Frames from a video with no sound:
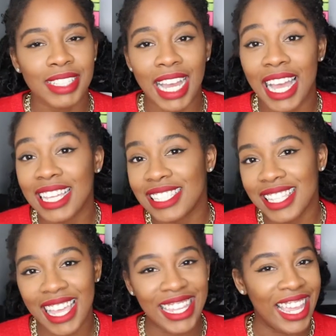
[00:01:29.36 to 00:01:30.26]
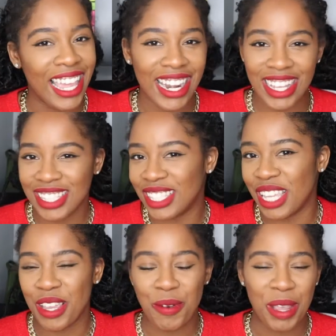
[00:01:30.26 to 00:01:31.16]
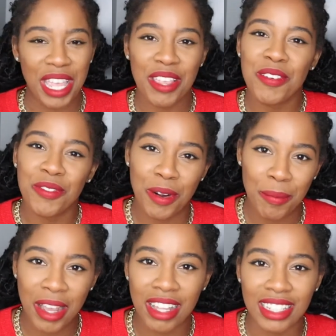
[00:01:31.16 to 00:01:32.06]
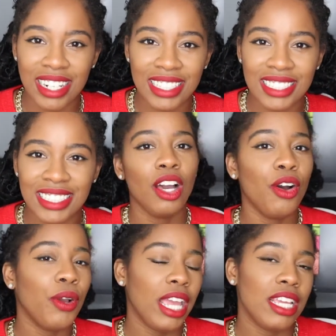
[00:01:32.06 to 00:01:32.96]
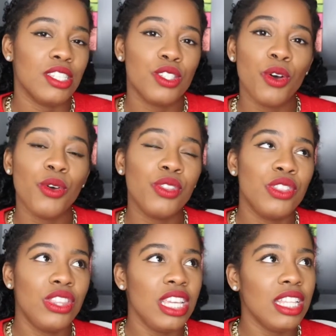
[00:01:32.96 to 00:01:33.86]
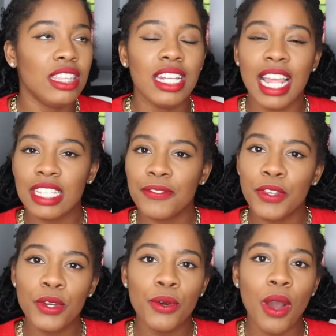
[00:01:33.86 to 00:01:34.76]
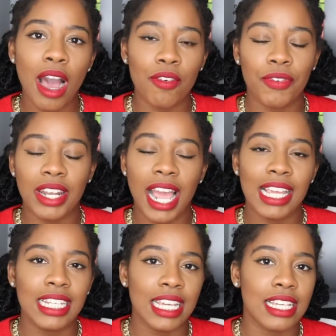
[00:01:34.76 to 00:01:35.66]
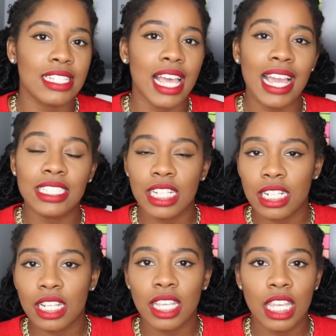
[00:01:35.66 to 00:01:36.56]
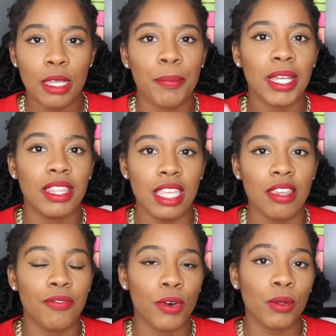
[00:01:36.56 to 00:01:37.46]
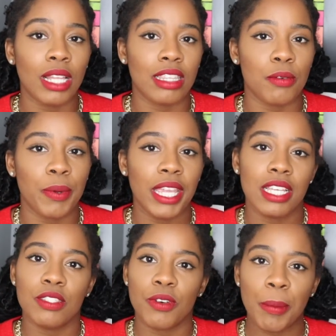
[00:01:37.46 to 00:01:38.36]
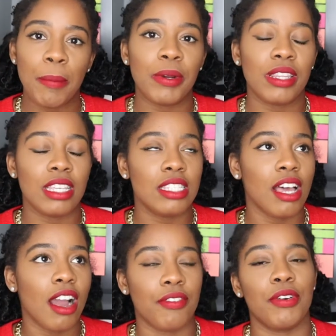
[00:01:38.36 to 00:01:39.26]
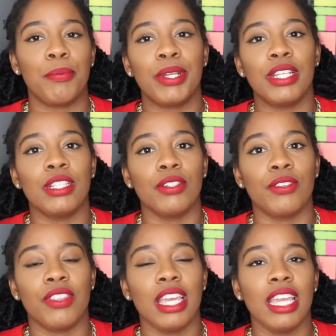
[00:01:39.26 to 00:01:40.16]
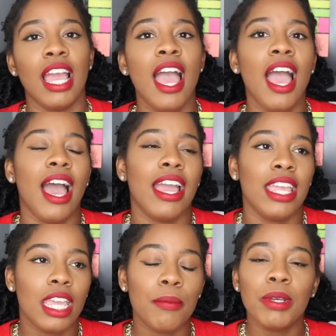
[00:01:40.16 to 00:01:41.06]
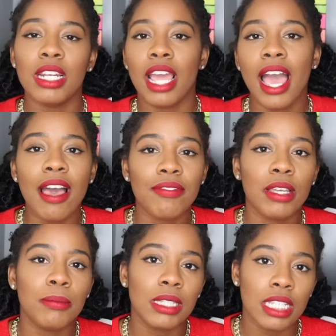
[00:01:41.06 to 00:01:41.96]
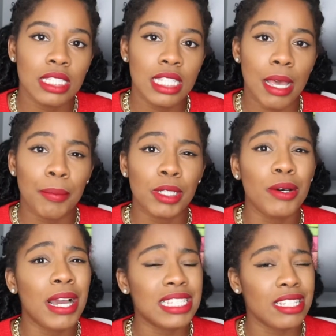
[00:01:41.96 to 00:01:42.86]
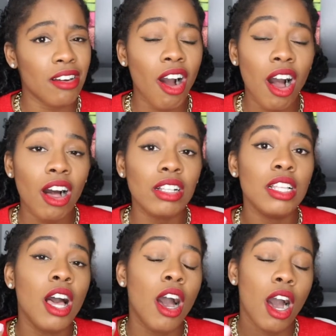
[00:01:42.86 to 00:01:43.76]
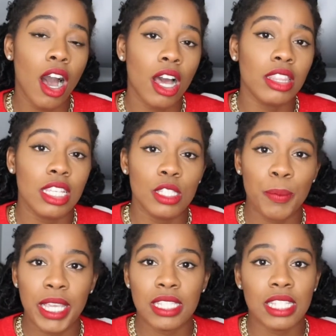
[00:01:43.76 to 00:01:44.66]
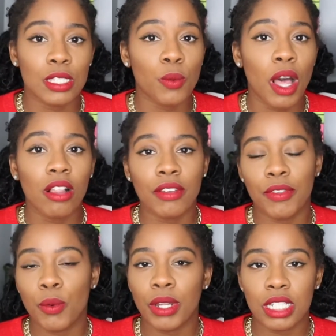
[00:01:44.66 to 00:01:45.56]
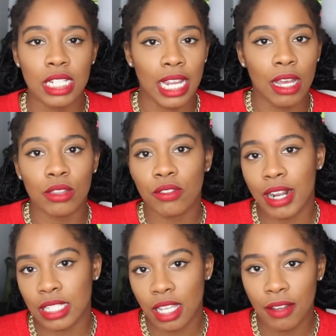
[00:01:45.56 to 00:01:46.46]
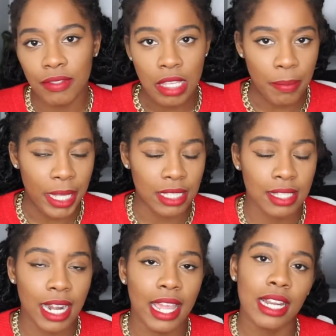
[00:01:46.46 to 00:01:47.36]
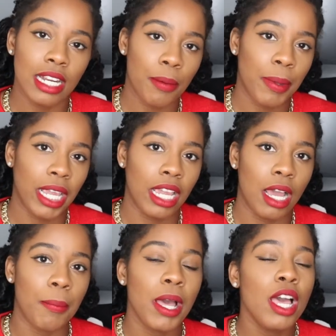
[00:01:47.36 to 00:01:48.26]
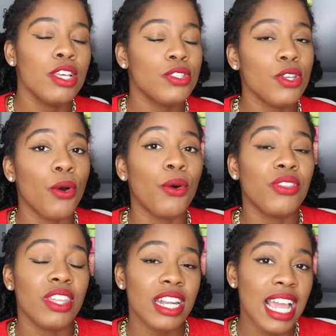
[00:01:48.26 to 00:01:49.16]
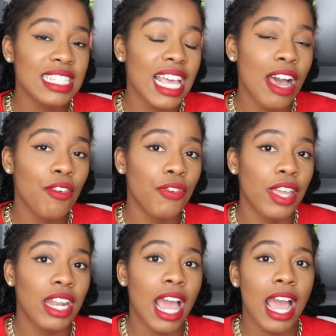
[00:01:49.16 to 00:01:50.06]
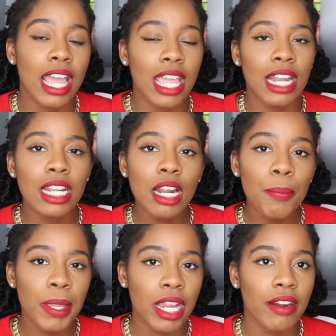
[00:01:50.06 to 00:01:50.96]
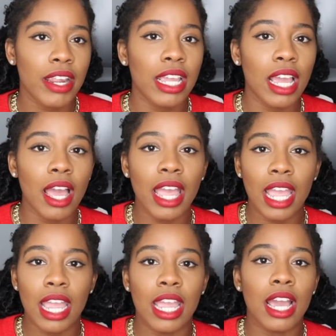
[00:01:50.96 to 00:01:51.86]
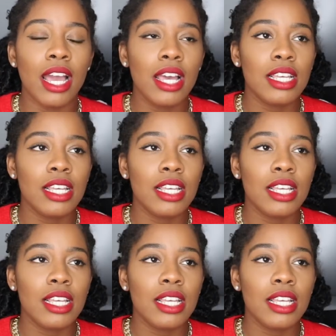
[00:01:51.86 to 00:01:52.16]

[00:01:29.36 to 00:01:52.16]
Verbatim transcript: Guys, I cannot stay away from color. Okay, so the, the next few outfit ideas, I did keep the faux leather pants. Remember, these are from Pretty Little Thing. I am gonna have them linked down below. I did a haul on these pants as well if you want to check out the rest of the pants that I ended up picking up. So the next outfit, I ended up pairing a